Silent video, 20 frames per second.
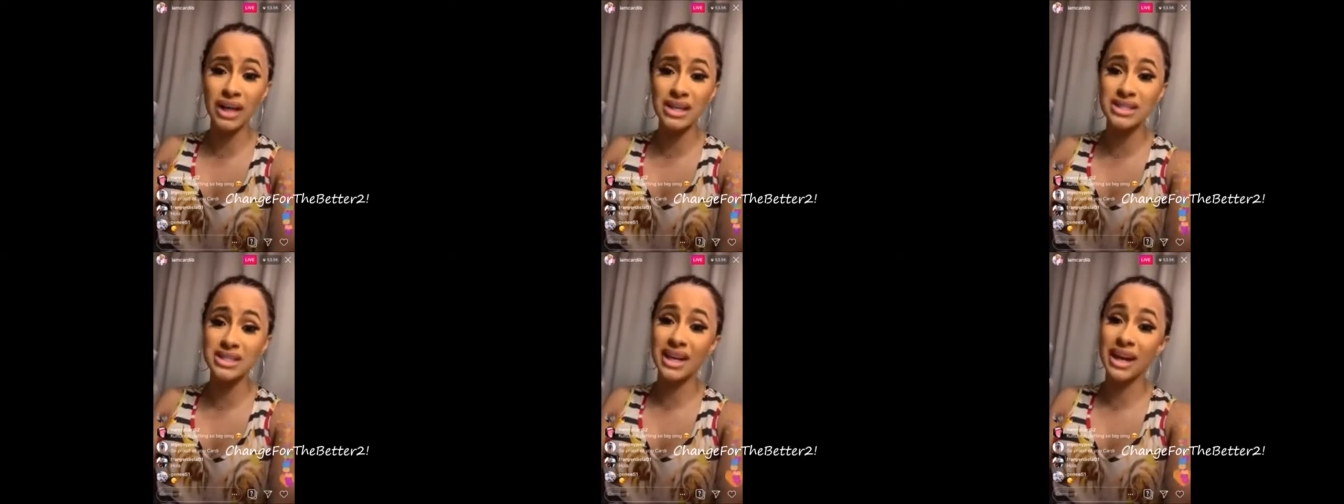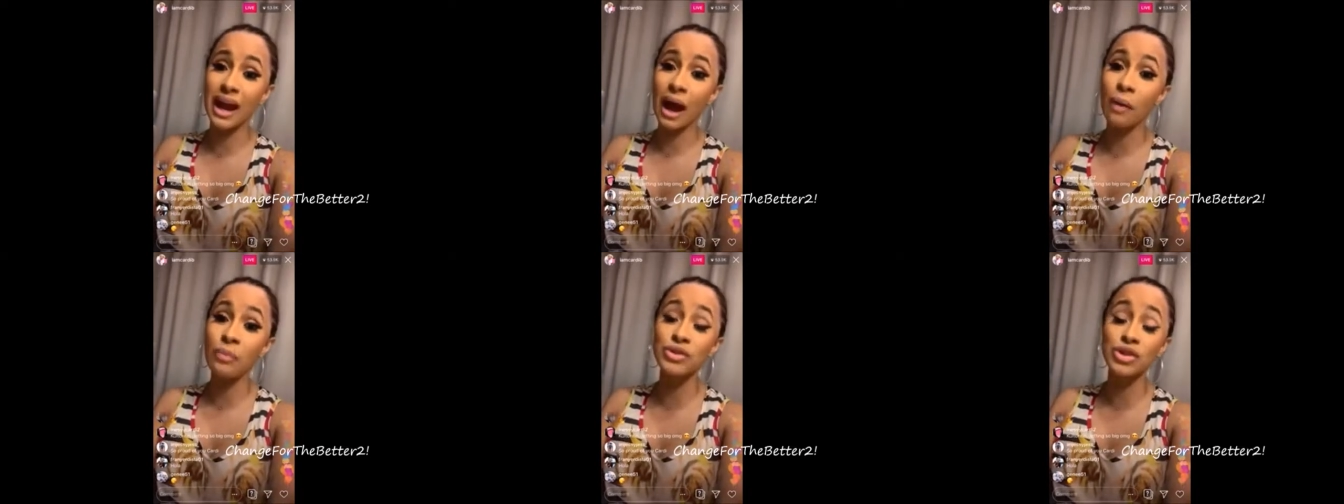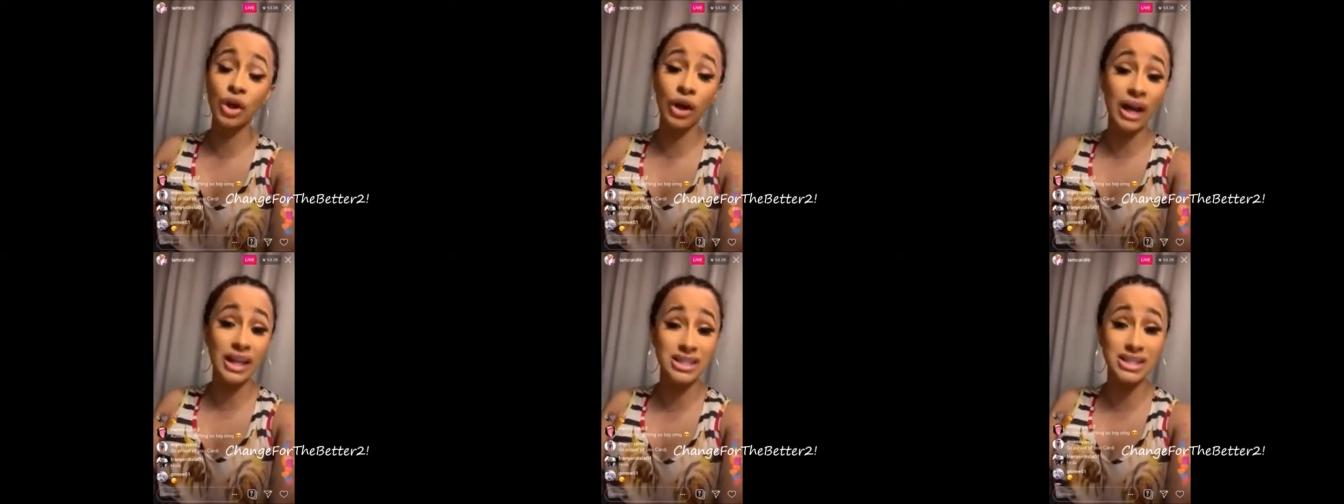yesterday, I
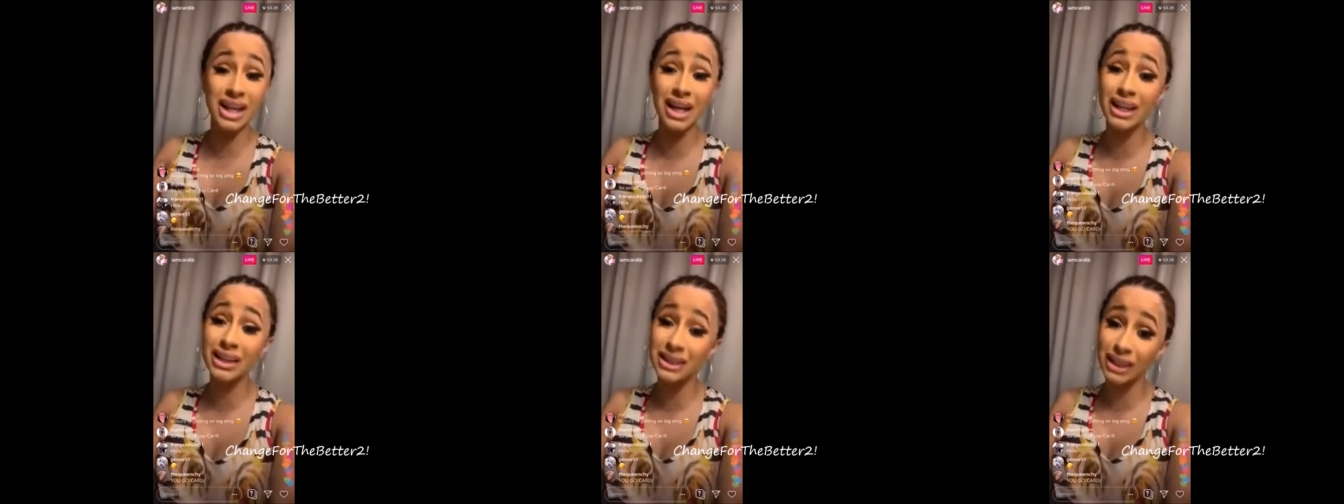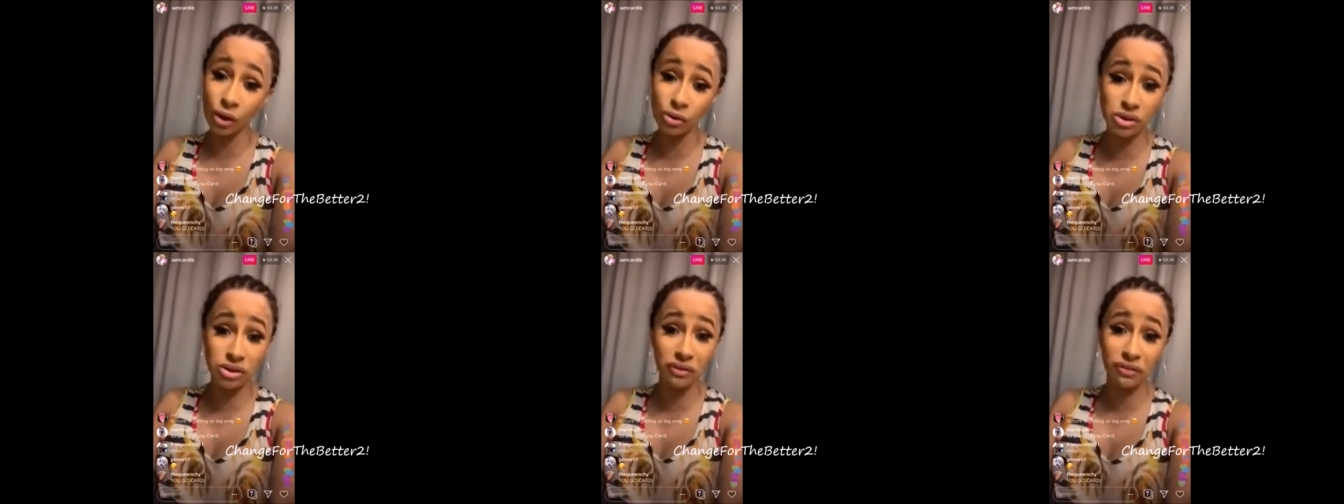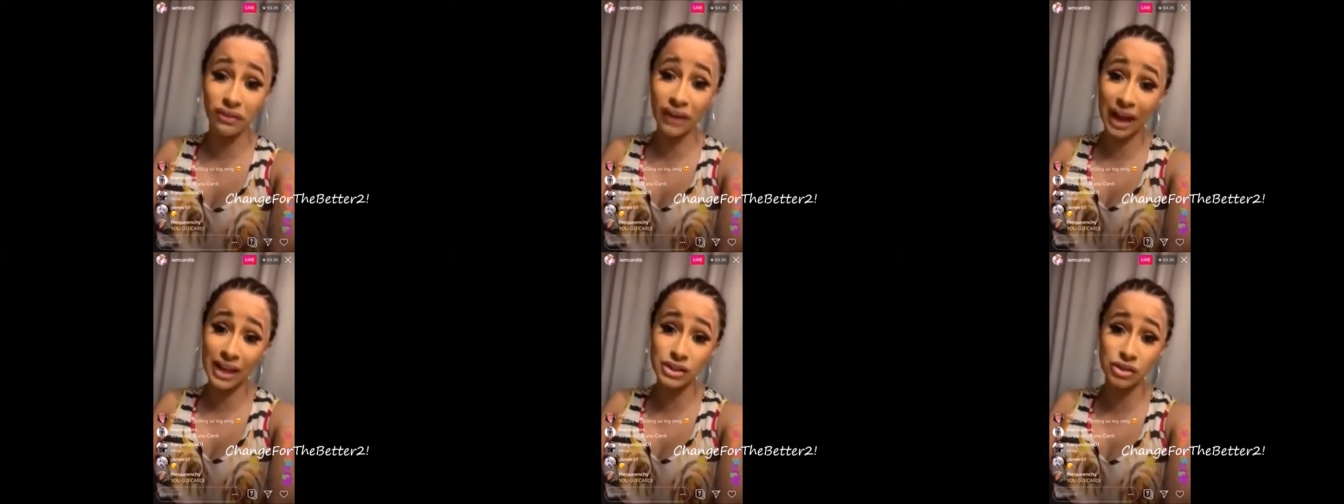was on, I took a
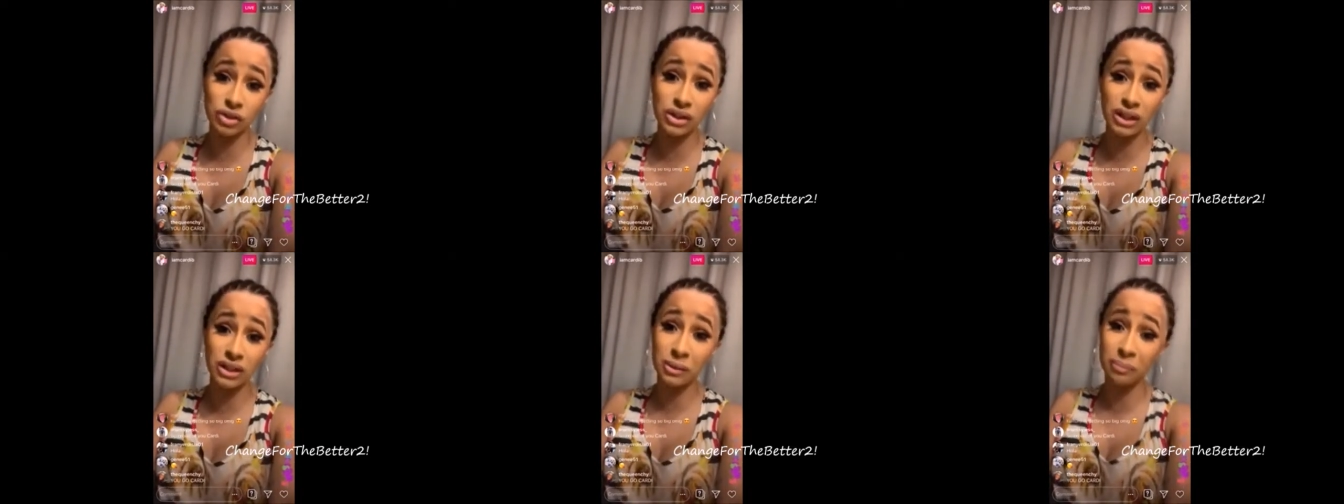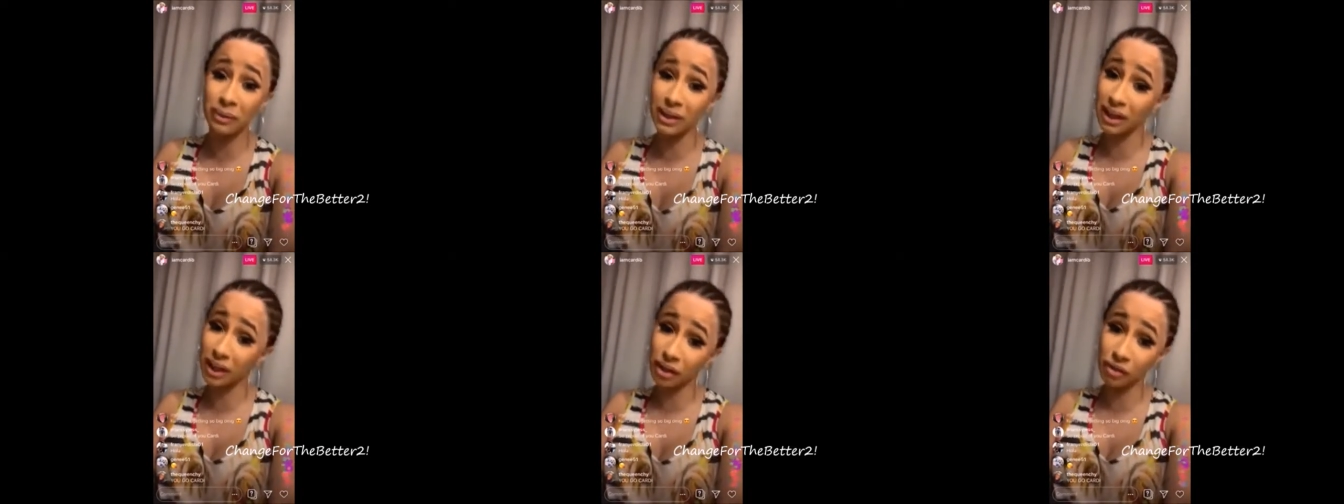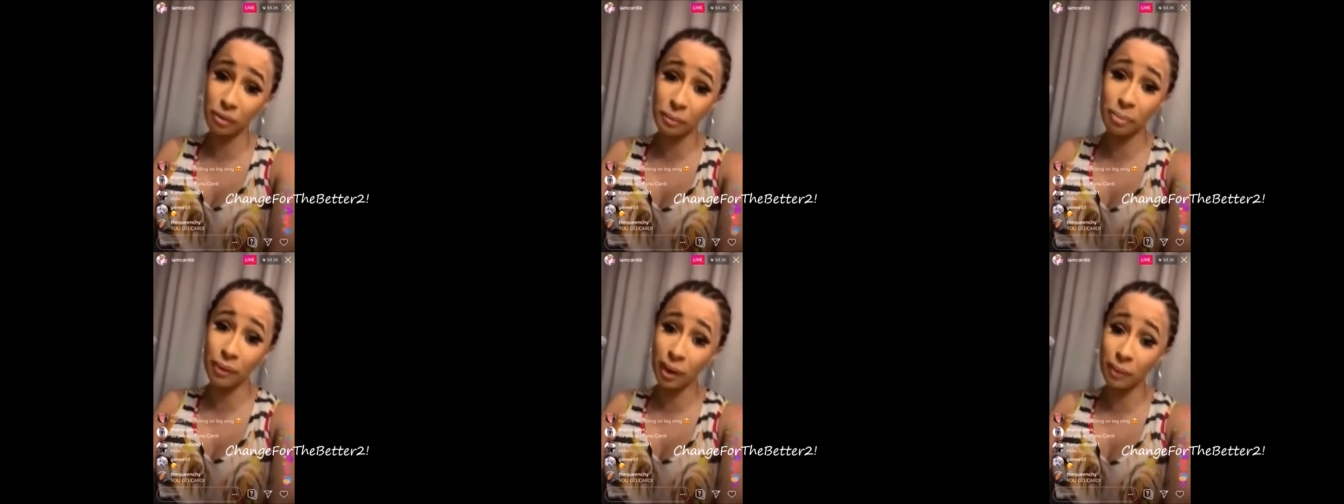Delta flight to the
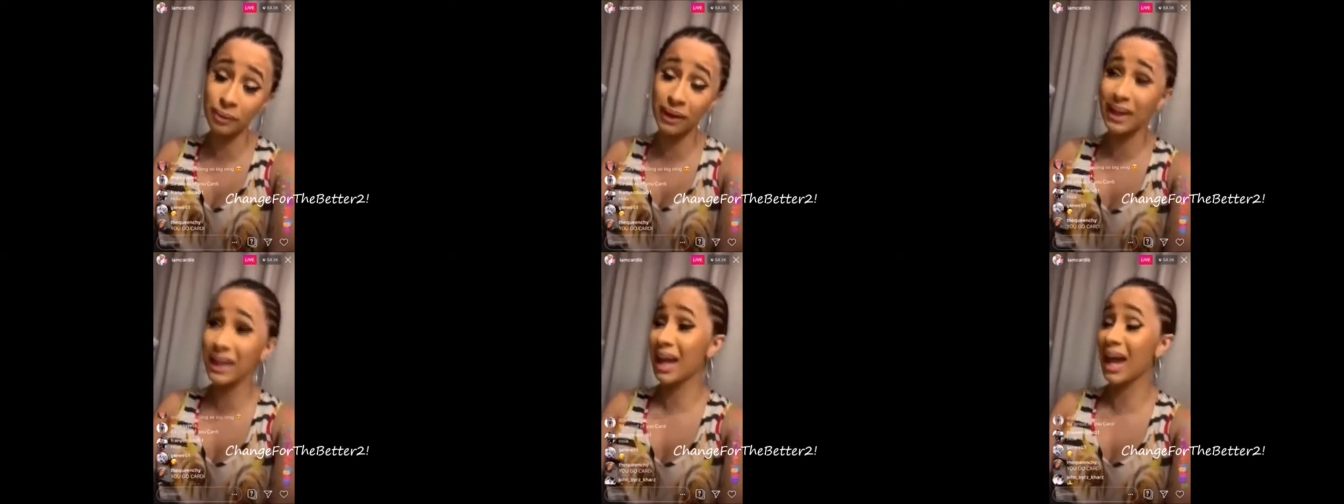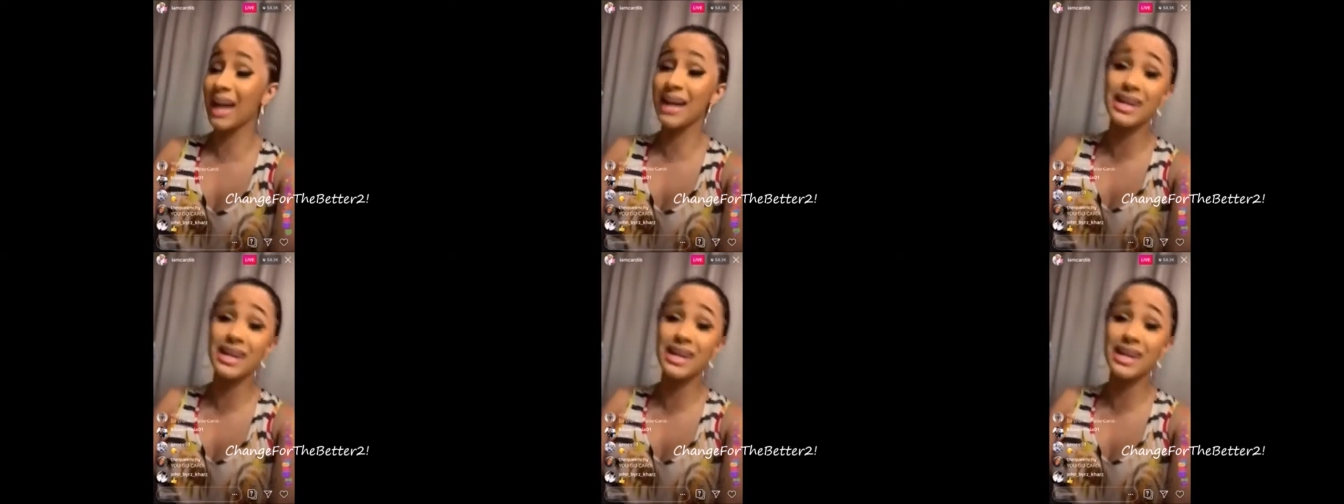Dominican Republic